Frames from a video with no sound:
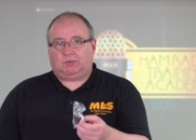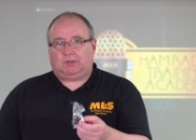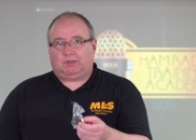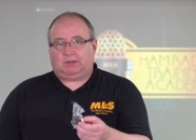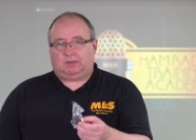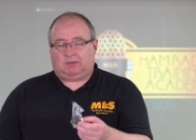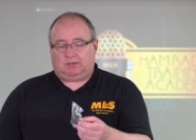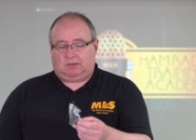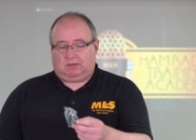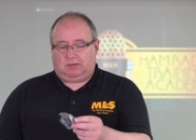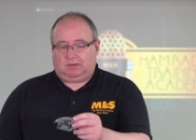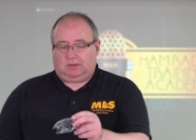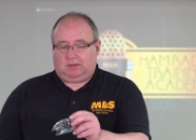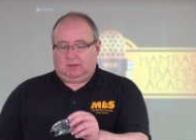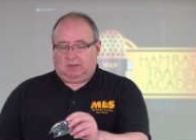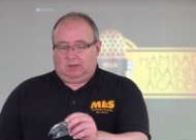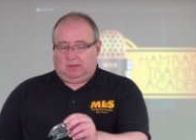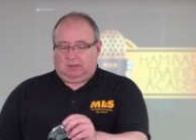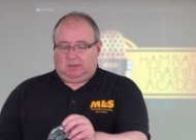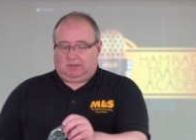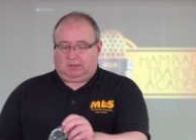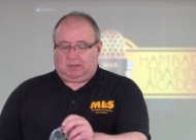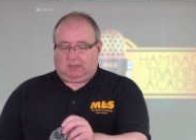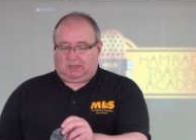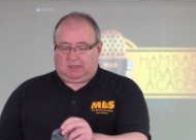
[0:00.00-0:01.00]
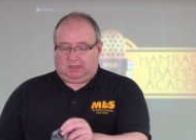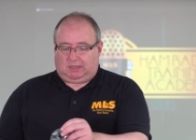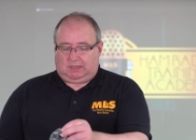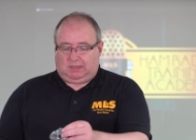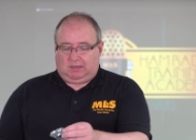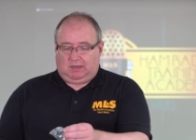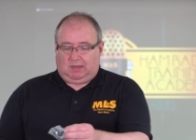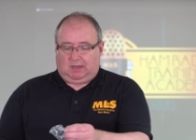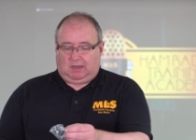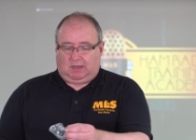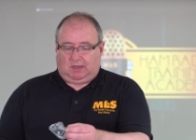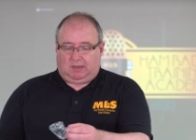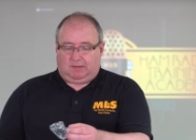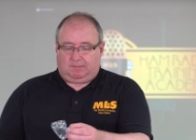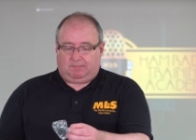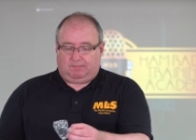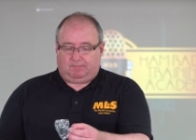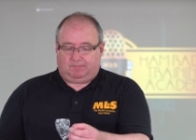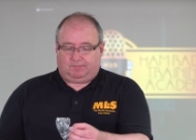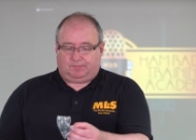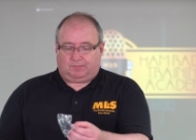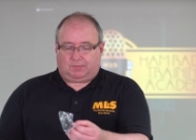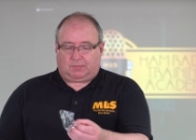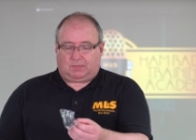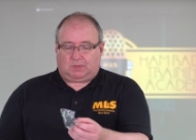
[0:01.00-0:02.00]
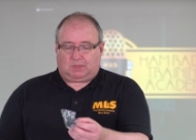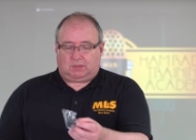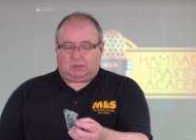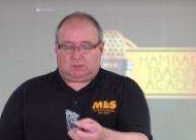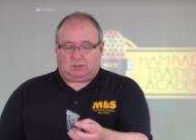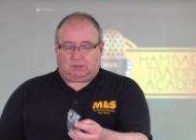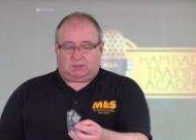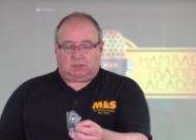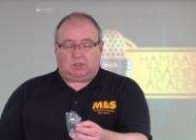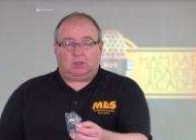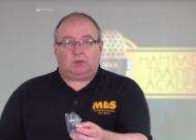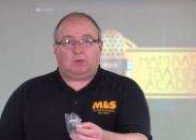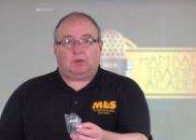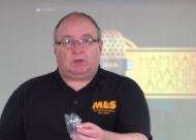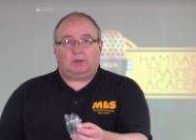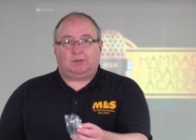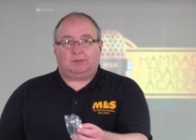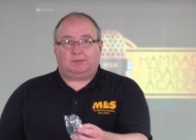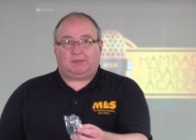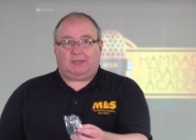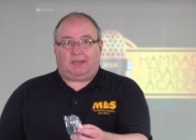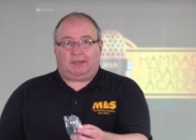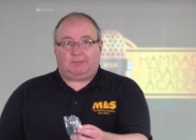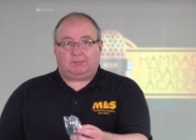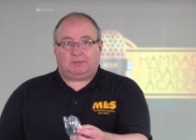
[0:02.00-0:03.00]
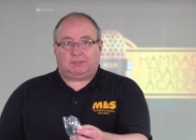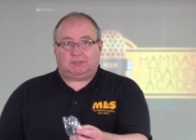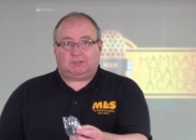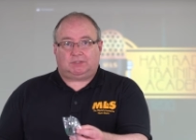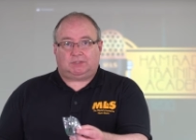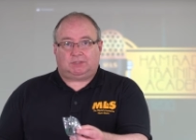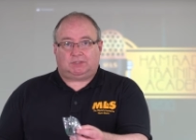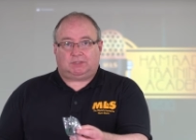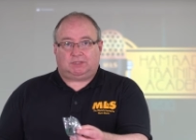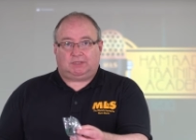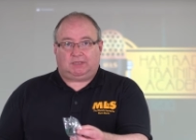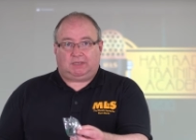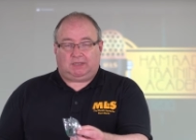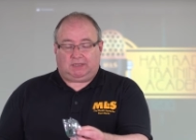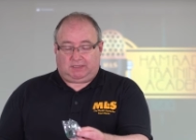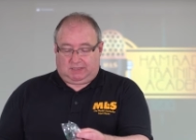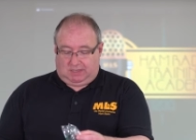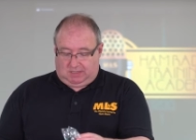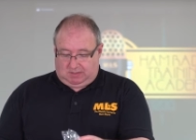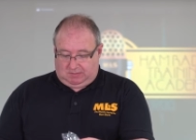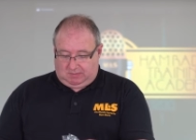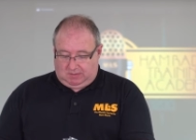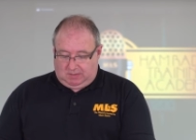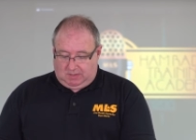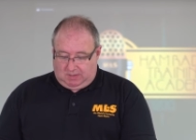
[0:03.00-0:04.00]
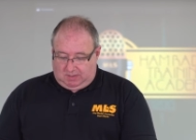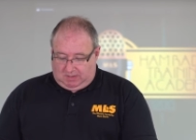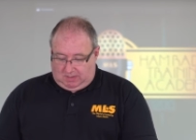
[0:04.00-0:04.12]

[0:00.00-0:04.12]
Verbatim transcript: with the, um, the Euro adapter should you need it.